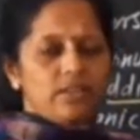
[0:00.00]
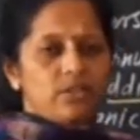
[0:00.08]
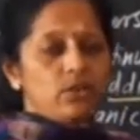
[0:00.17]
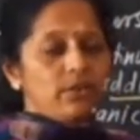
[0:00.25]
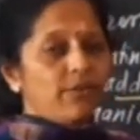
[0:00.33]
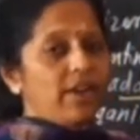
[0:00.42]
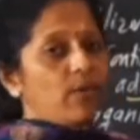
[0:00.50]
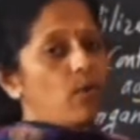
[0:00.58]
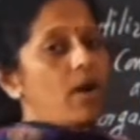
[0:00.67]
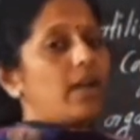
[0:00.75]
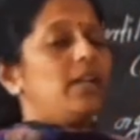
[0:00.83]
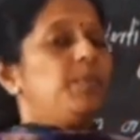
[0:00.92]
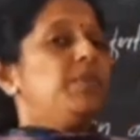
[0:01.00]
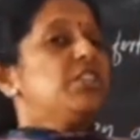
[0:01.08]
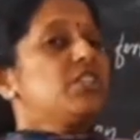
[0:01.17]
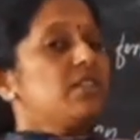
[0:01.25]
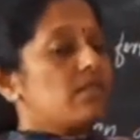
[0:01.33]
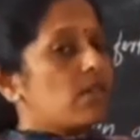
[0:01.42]
So what
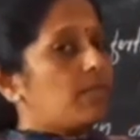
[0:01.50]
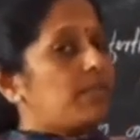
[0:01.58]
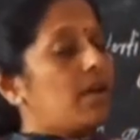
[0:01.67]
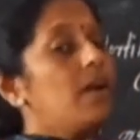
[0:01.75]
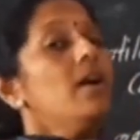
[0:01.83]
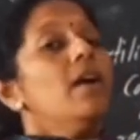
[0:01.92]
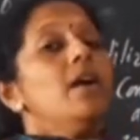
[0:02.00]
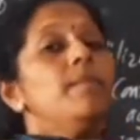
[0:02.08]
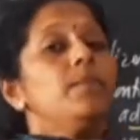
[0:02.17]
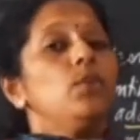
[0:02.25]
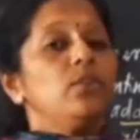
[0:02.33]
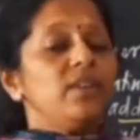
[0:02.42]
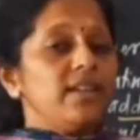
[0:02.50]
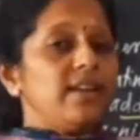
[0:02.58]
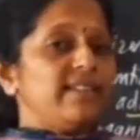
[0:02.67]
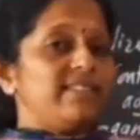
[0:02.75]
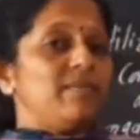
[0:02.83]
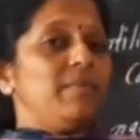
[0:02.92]
deficiency of the
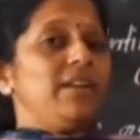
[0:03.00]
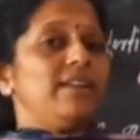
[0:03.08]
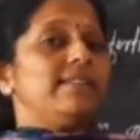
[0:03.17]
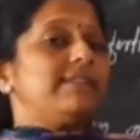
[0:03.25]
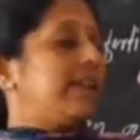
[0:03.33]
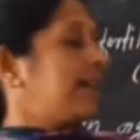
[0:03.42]
nutrients, minerals